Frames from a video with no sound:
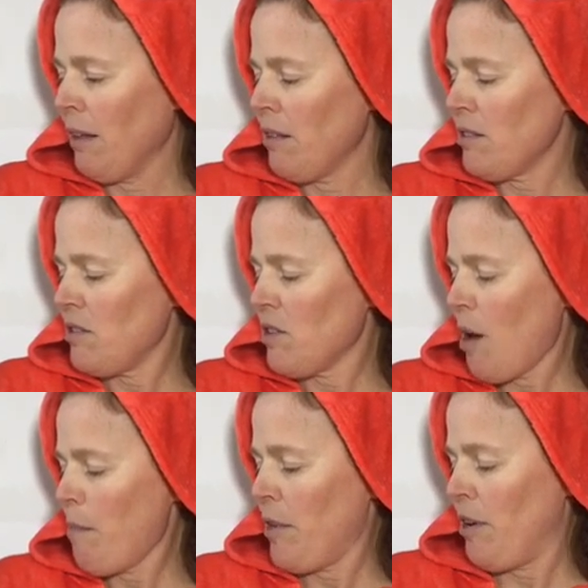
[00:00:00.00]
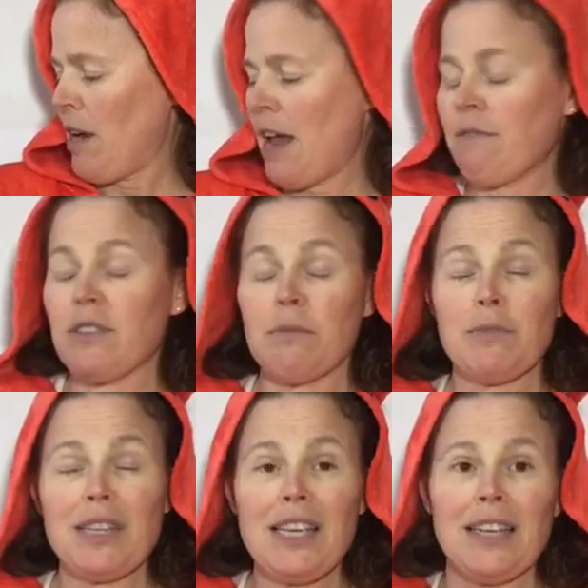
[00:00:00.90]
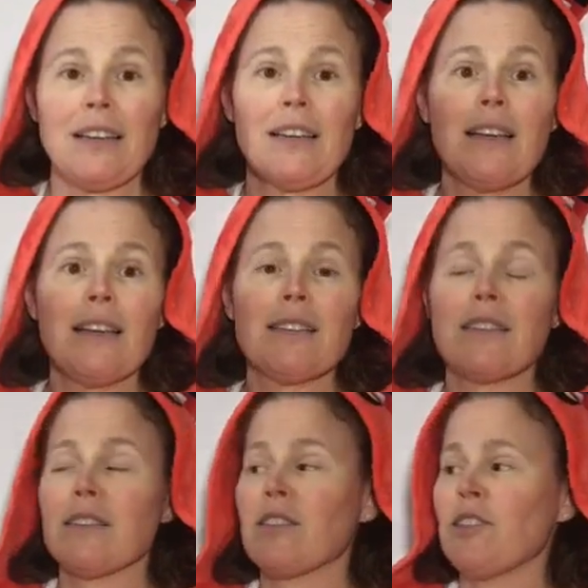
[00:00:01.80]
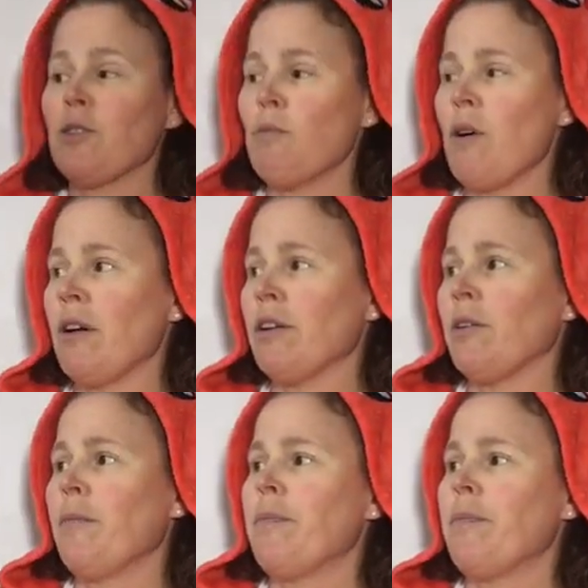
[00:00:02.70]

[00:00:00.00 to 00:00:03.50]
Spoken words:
Let's stop there and have some tea, said Stillwater.